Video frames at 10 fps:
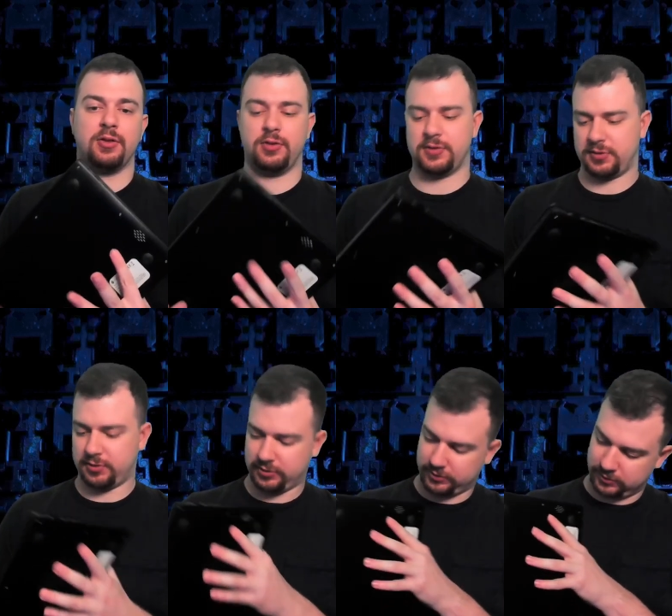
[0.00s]
this
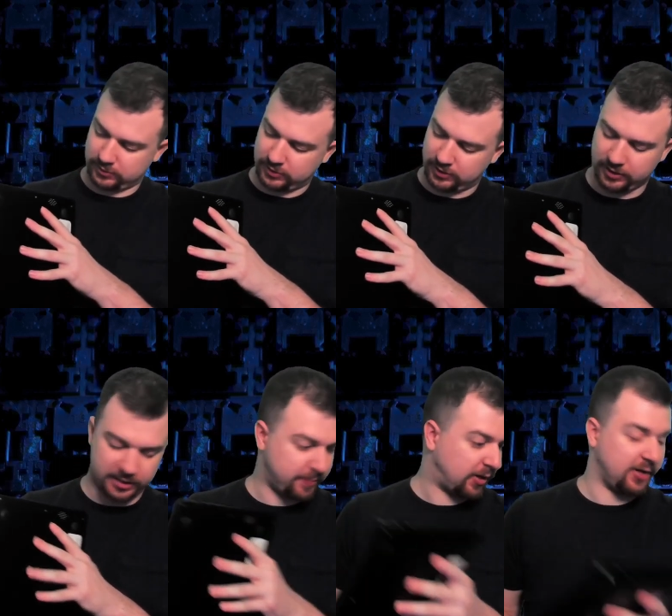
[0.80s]
is
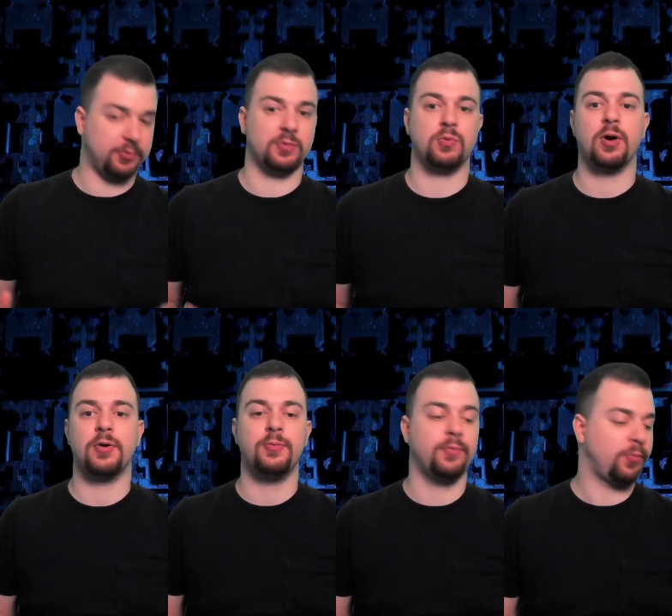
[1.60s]
a Pinebook
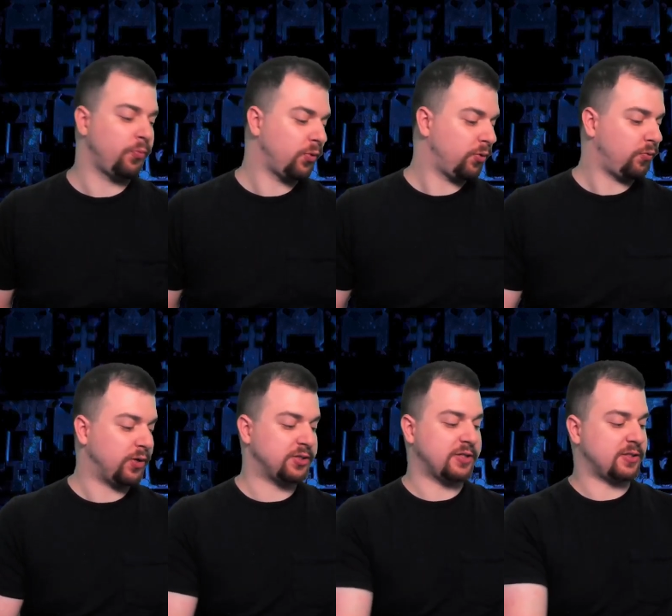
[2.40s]
Pro,
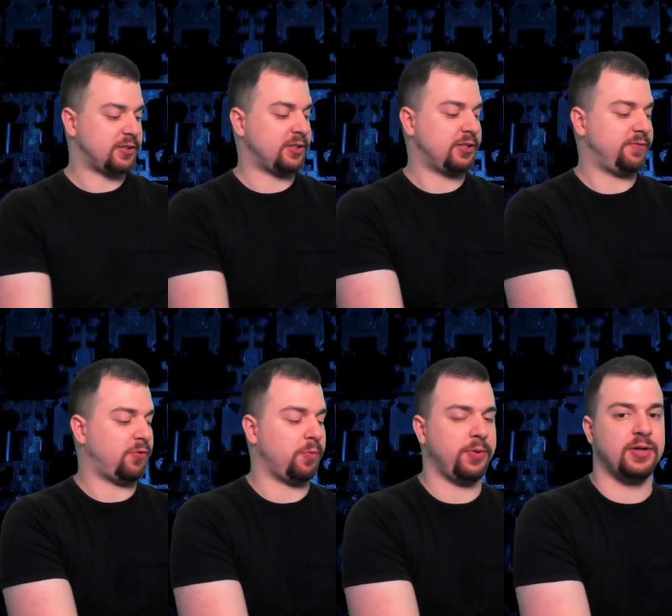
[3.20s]
which has a
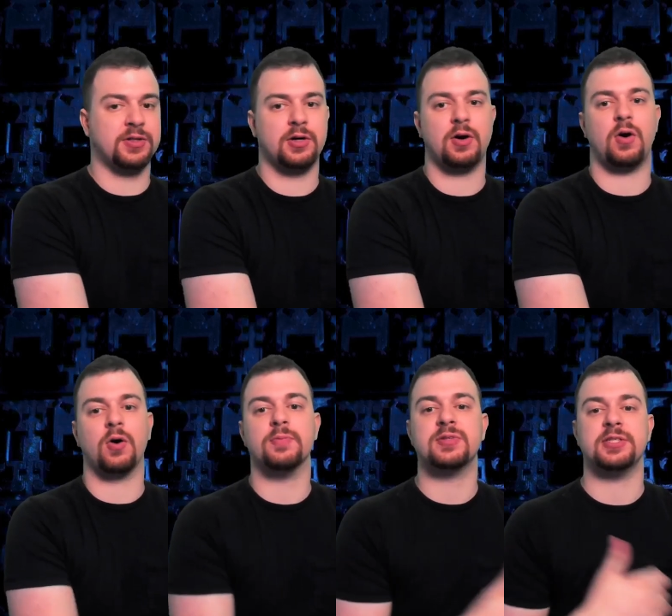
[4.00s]
64-bit
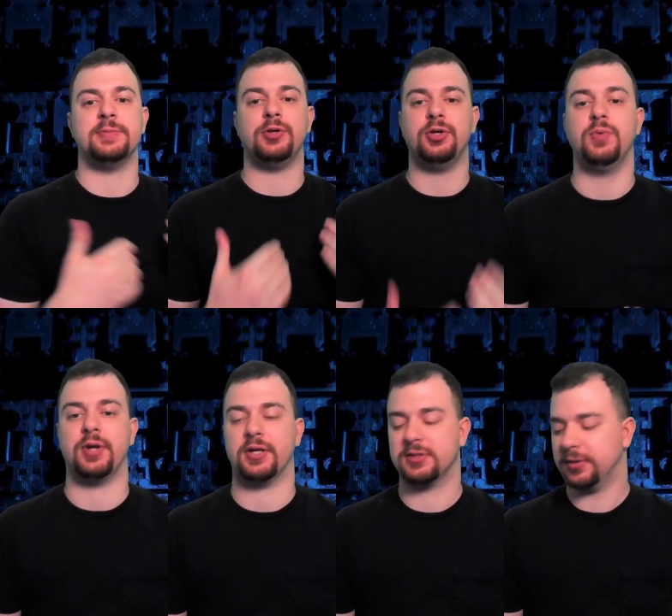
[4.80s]
ARM CPU in
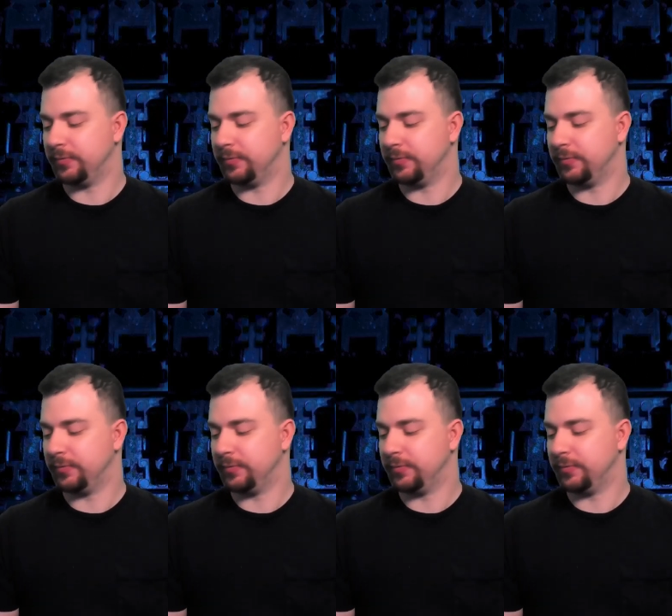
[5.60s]
it.